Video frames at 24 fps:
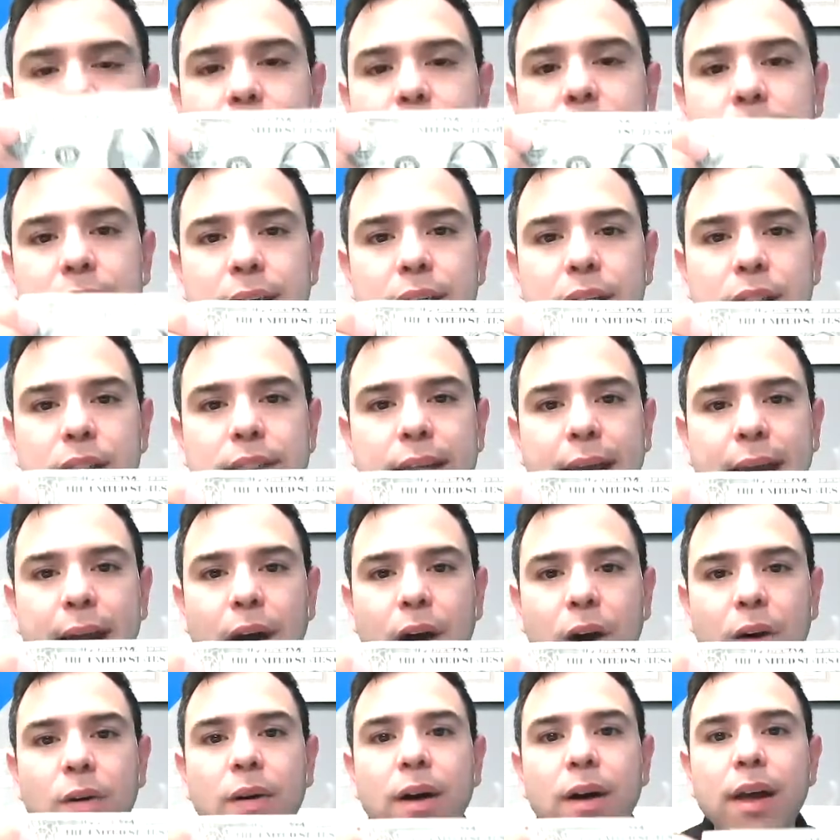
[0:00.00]
till
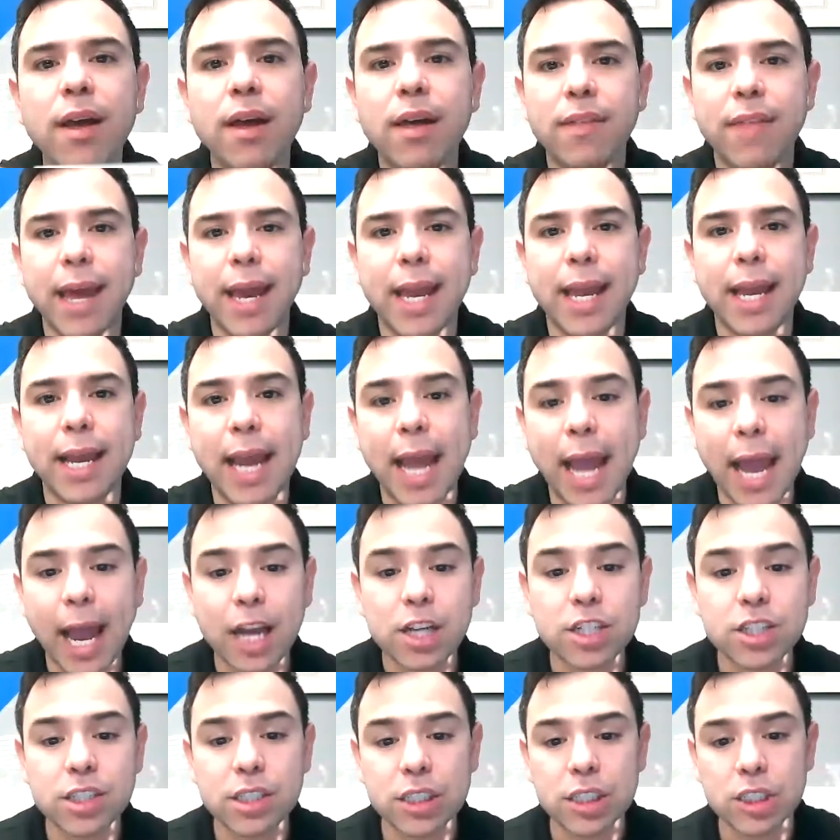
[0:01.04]
now that can
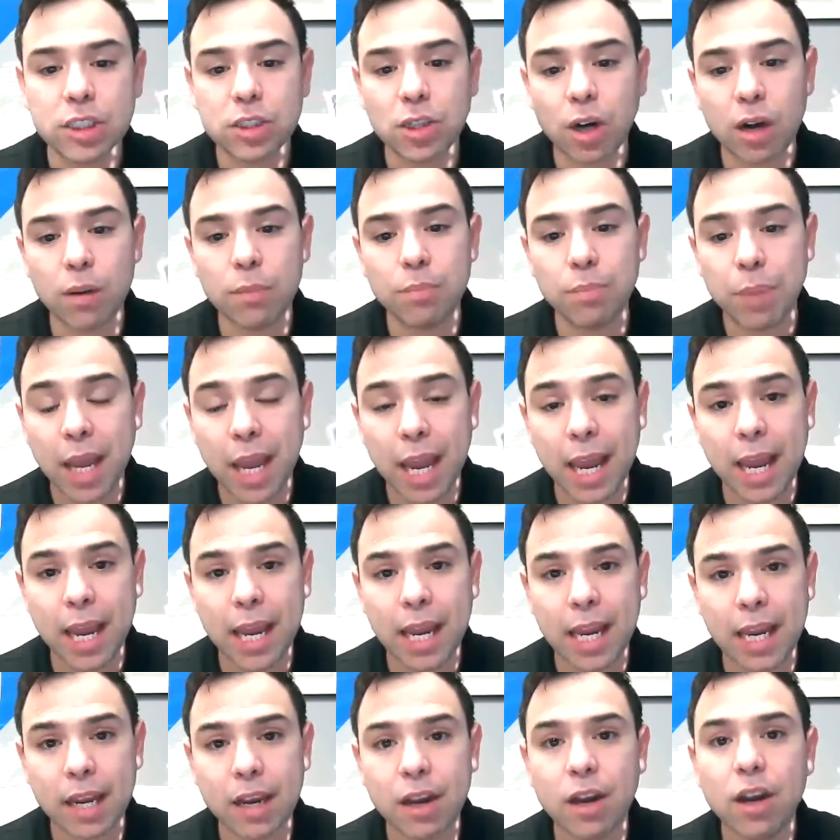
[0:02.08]
actually start
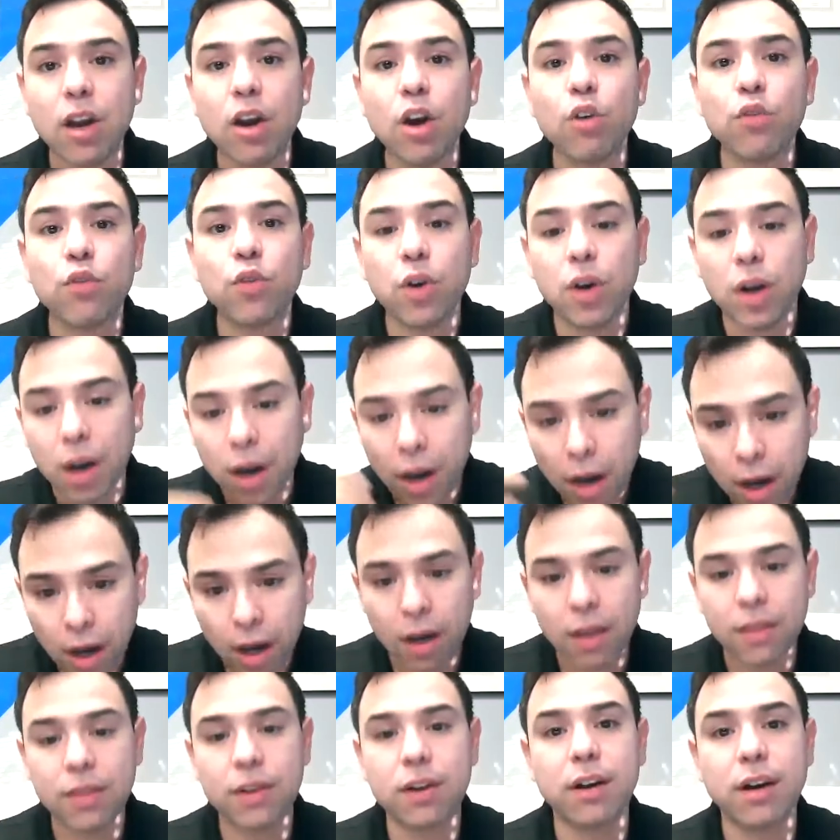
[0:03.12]
paying for
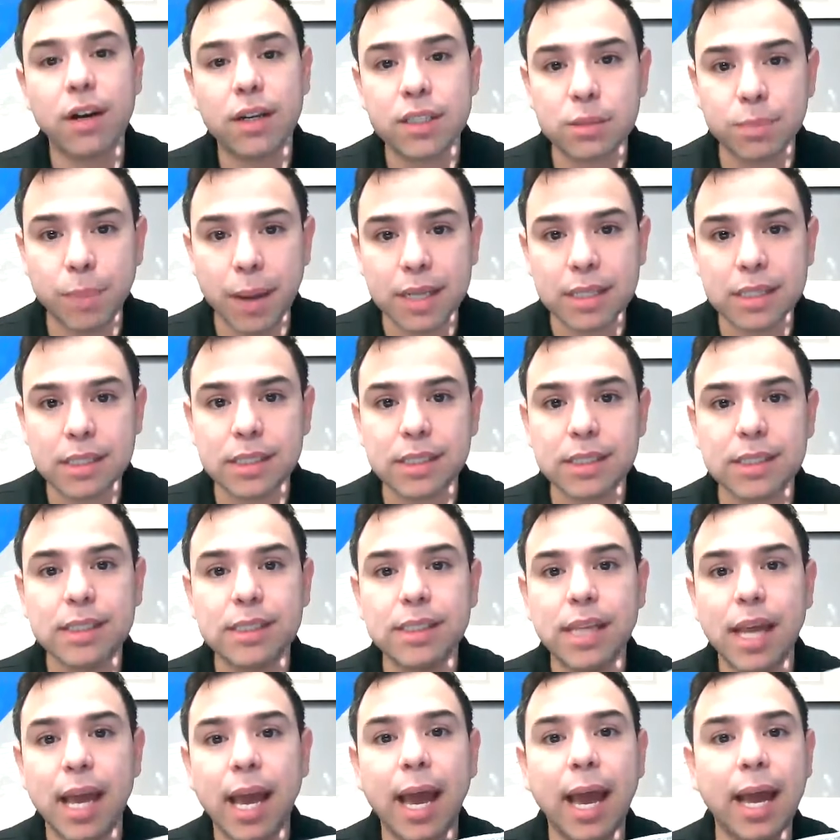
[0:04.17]
other expenses
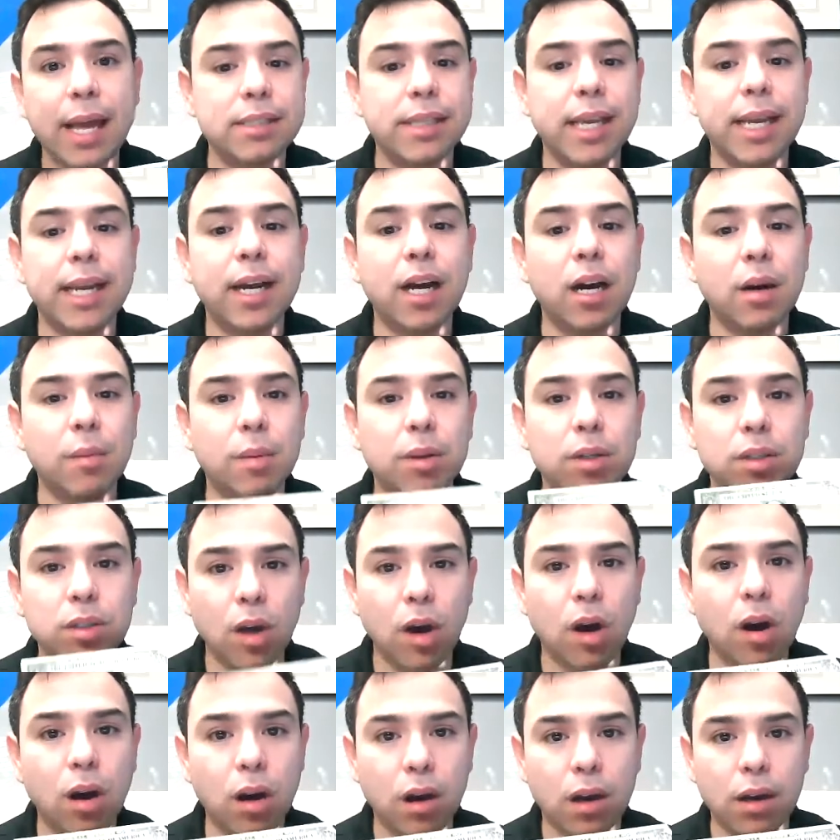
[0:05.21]
as they come
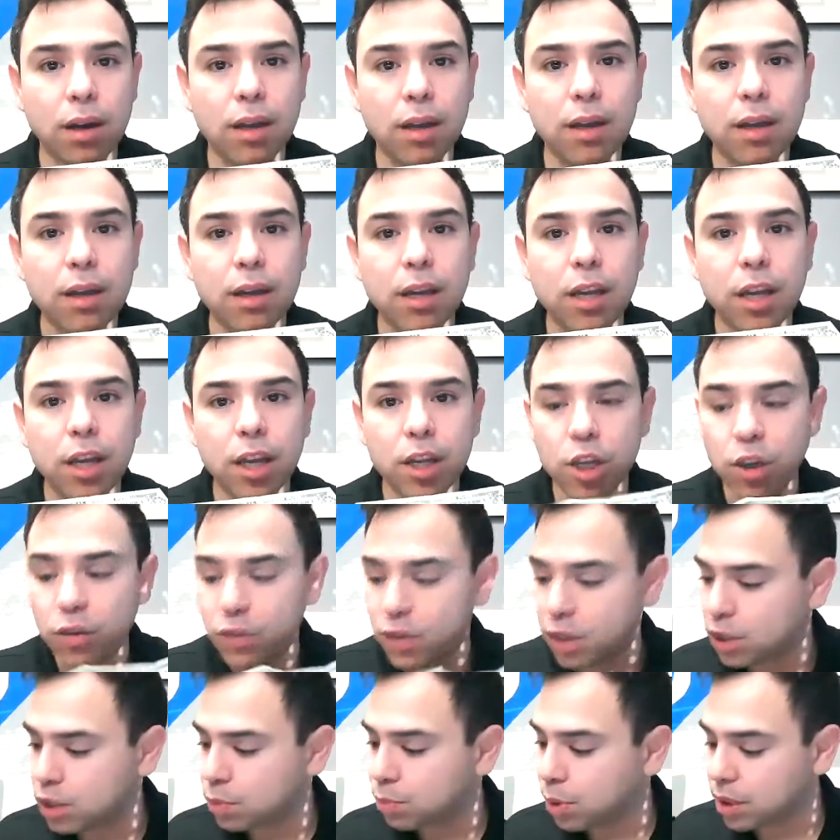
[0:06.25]
along. You
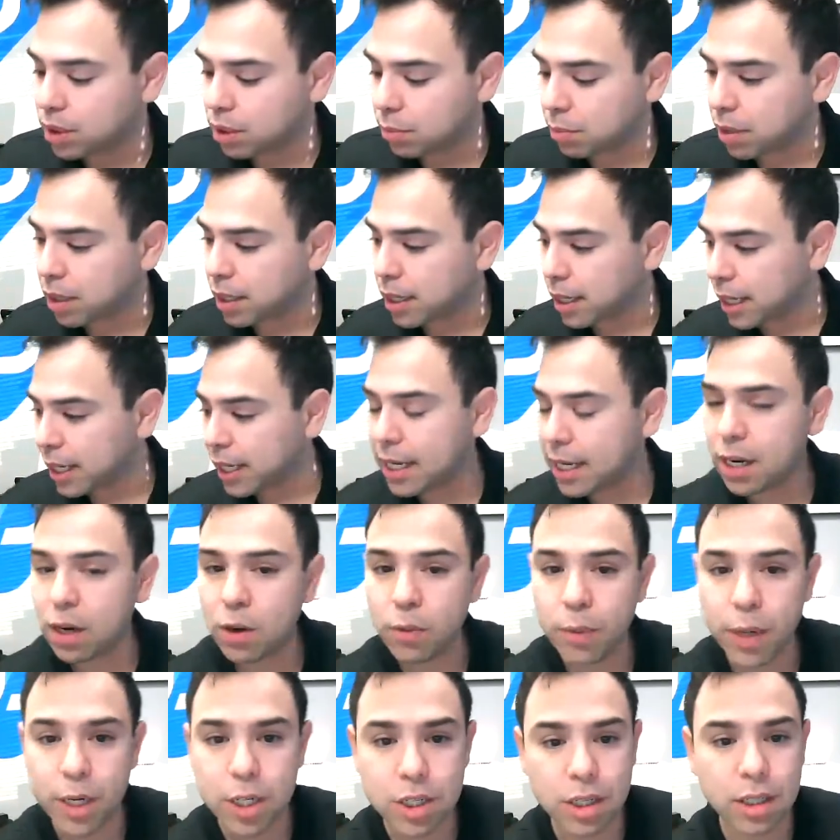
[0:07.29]
just put the money in
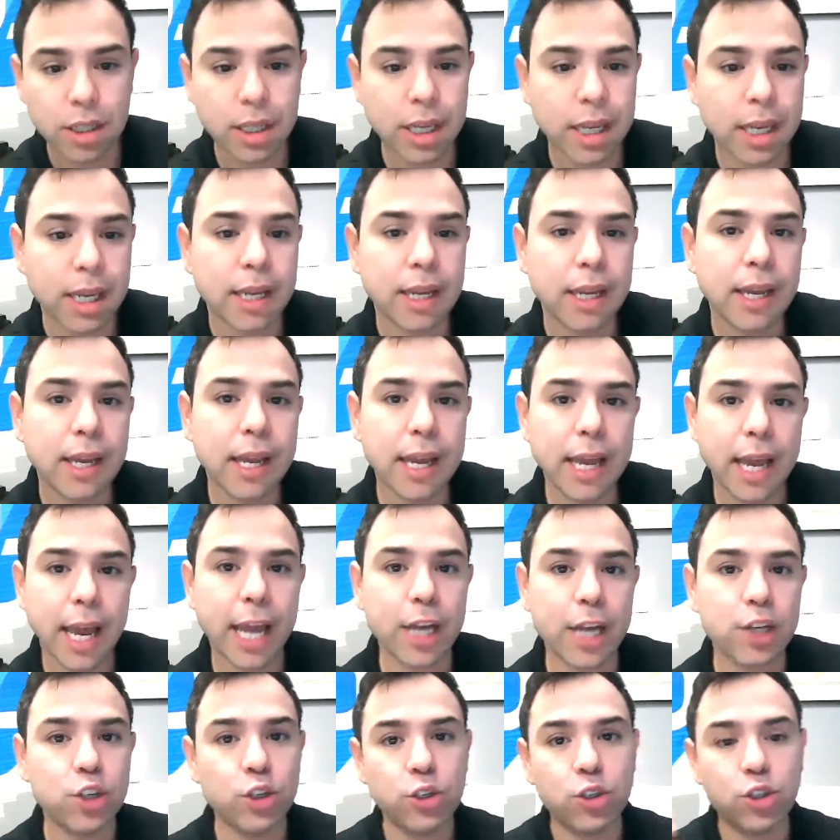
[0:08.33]
originally
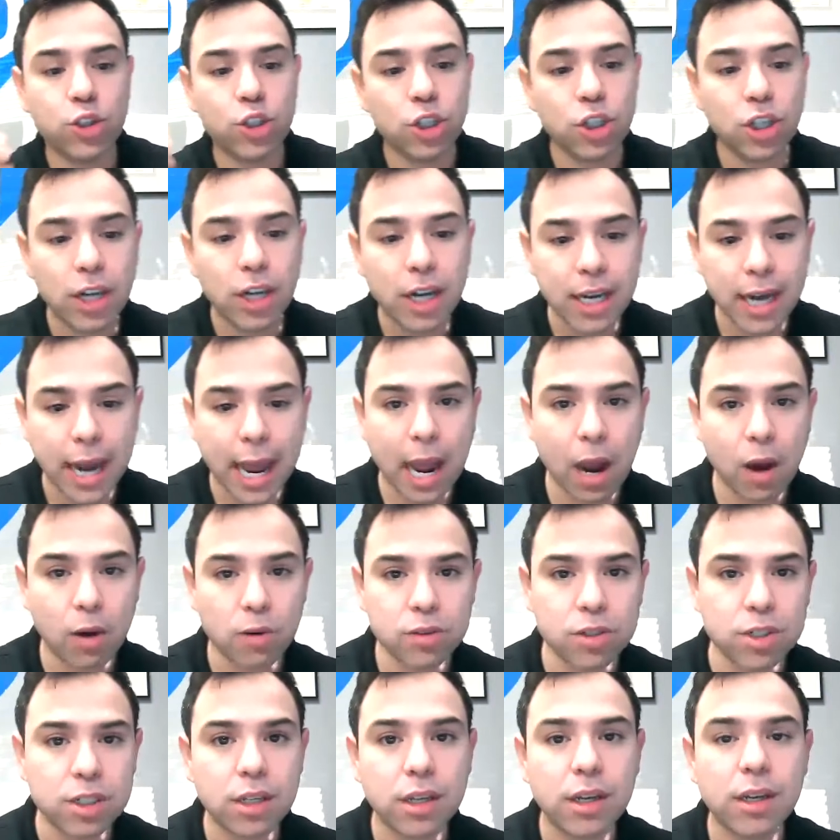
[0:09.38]
and you took it
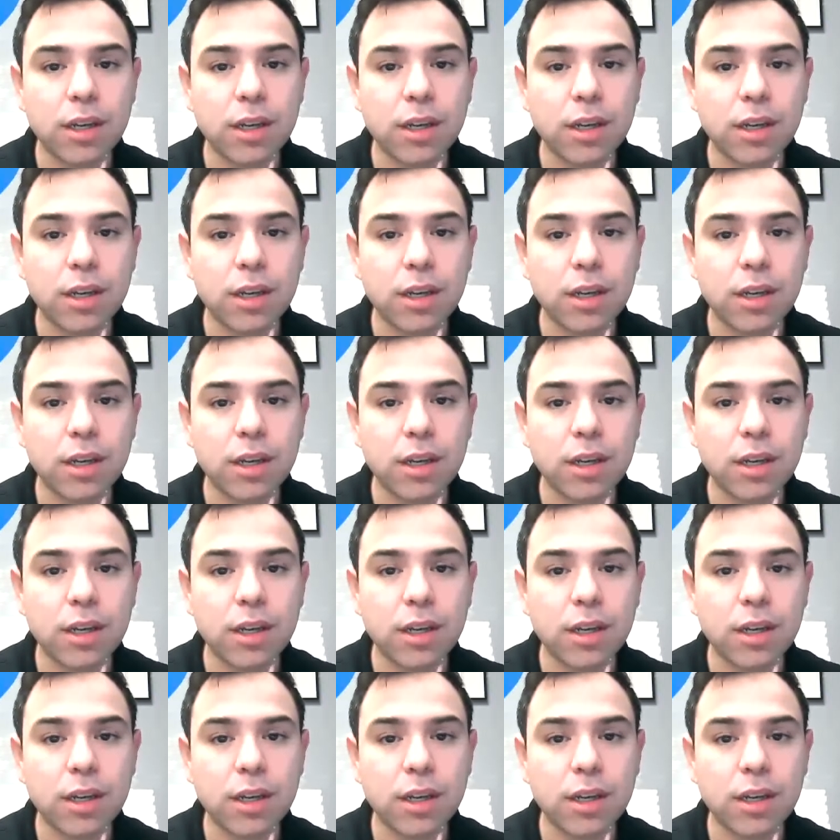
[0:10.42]
out.